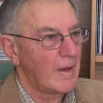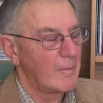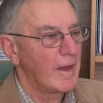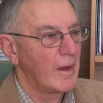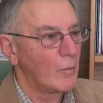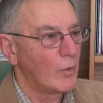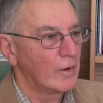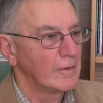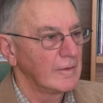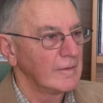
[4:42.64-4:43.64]
about
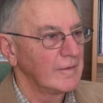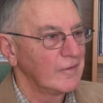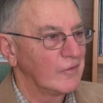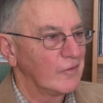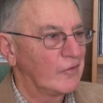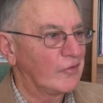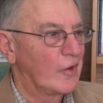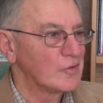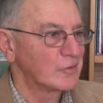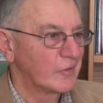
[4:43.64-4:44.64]
what
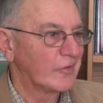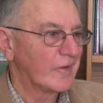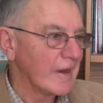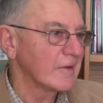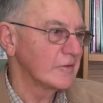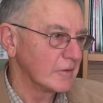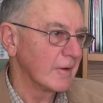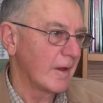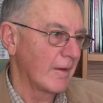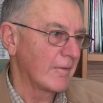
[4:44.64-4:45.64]
social status you
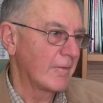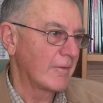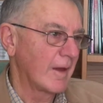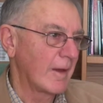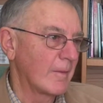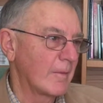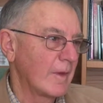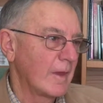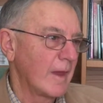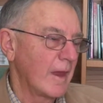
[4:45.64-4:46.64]
have,
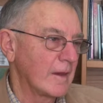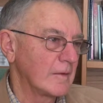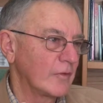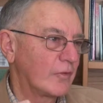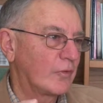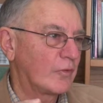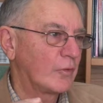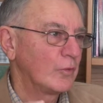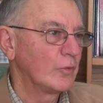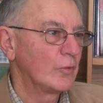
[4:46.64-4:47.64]
and the
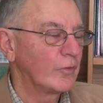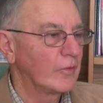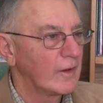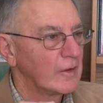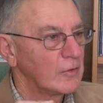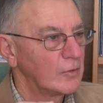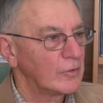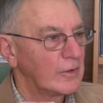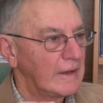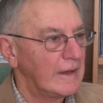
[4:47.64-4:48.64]
schools that
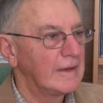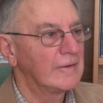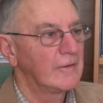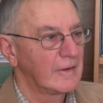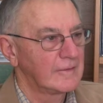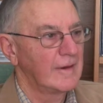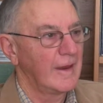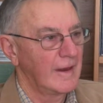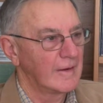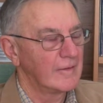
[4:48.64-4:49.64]
your kids
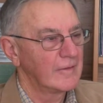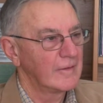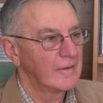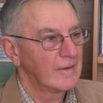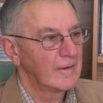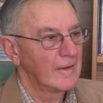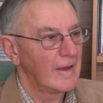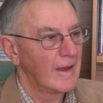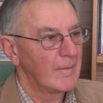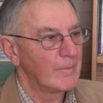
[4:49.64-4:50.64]
attend
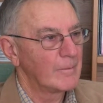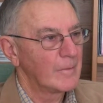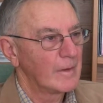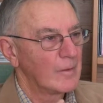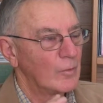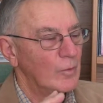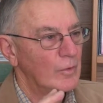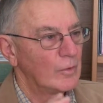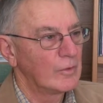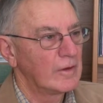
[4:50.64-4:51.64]

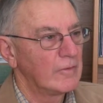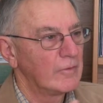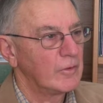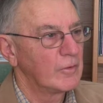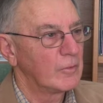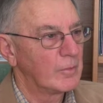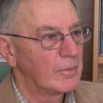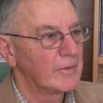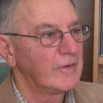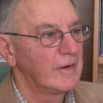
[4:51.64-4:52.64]
will give you
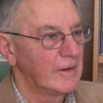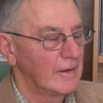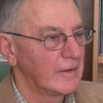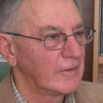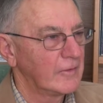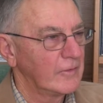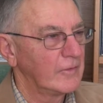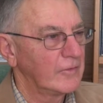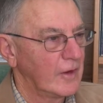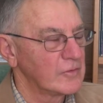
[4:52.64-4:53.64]
particular
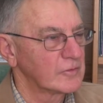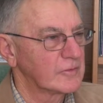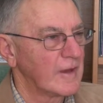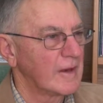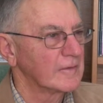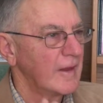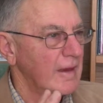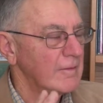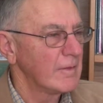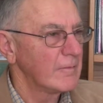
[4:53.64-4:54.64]
social status.
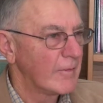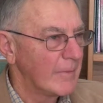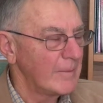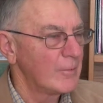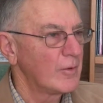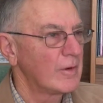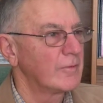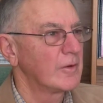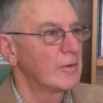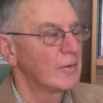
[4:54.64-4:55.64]
And from that point of
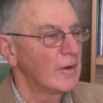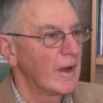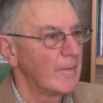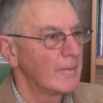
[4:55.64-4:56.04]
view,